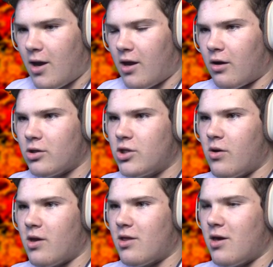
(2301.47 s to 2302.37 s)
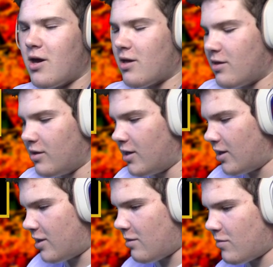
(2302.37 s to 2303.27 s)
And I'll show it to you guys in the
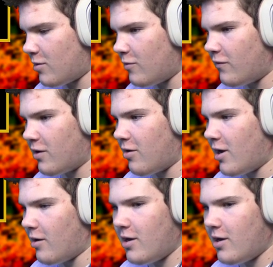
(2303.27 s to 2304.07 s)
next episode. We'll figure it out.